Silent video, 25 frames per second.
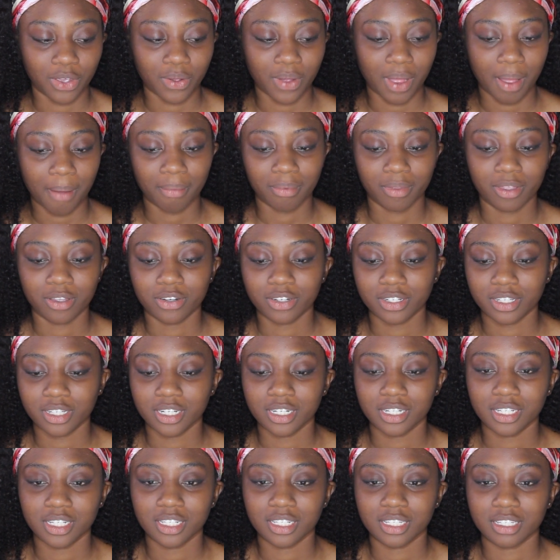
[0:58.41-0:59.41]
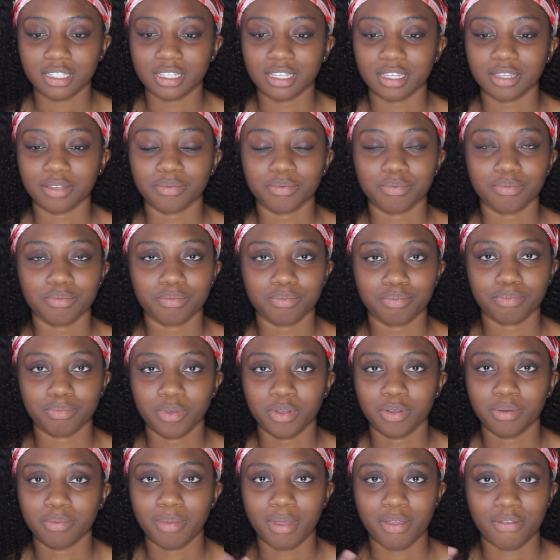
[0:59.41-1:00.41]
So I'm literally going to like
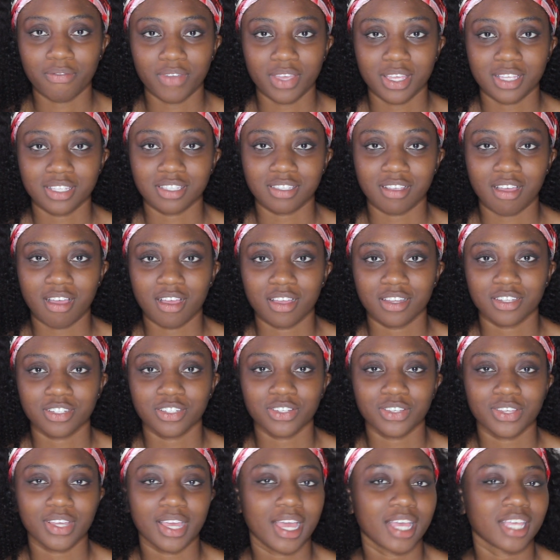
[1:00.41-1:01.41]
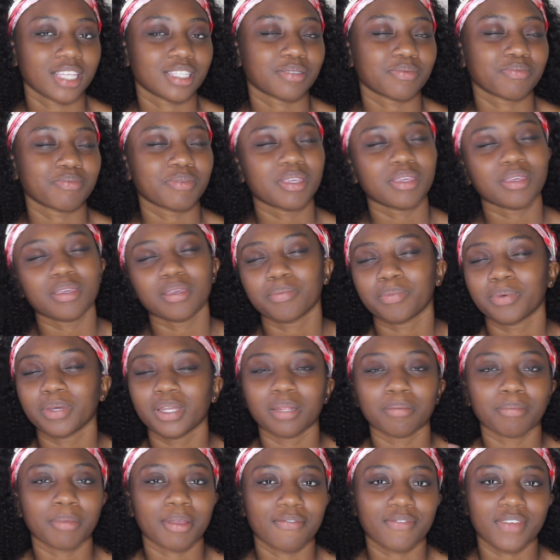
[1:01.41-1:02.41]
put my face on, show you guys me
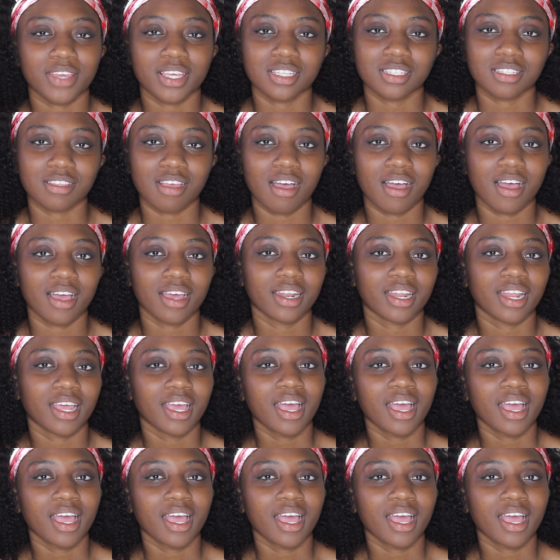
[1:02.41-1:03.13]
putting my face on.